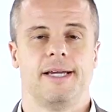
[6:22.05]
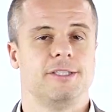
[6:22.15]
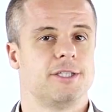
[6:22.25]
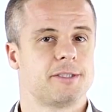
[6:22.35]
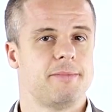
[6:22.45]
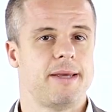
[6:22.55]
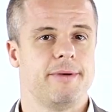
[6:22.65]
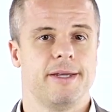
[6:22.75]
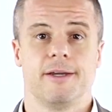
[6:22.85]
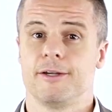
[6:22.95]
And just
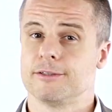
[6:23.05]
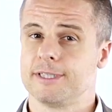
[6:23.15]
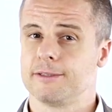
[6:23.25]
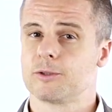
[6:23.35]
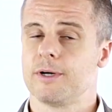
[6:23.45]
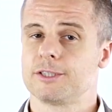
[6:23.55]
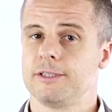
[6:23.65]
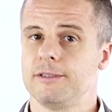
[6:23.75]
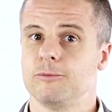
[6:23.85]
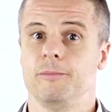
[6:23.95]
maybe, your sales
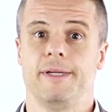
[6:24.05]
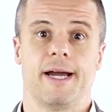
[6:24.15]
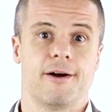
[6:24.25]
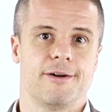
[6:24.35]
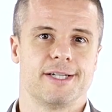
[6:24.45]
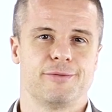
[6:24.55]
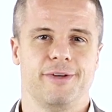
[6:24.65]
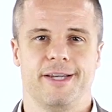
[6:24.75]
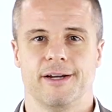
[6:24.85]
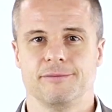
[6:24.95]
question will be our next
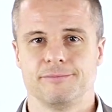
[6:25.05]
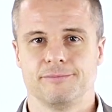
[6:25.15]
video.